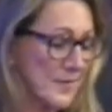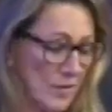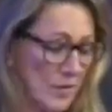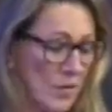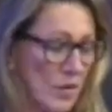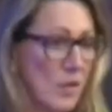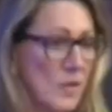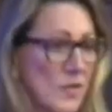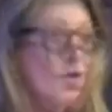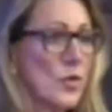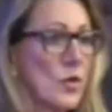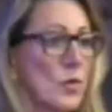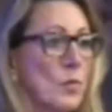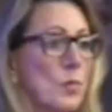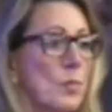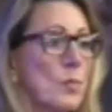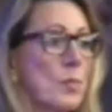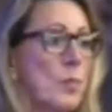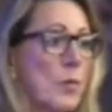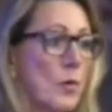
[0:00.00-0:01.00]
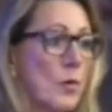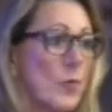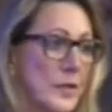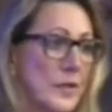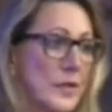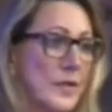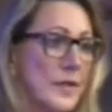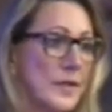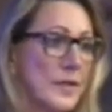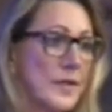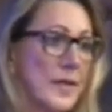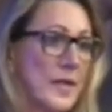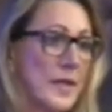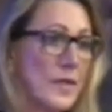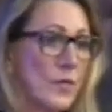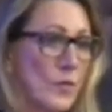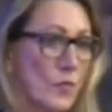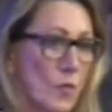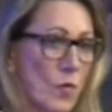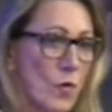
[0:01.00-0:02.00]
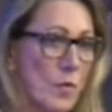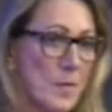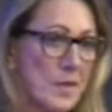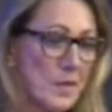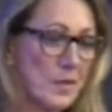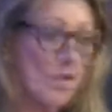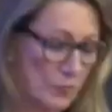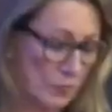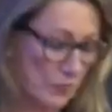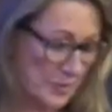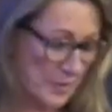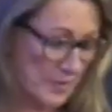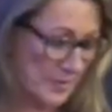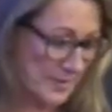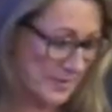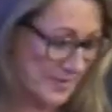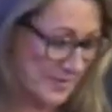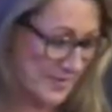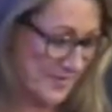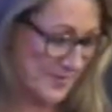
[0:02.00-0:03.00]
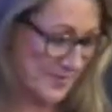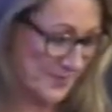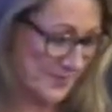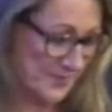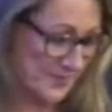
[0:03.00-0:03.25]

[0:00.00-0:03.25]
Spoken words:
they're also poignant and informative reads.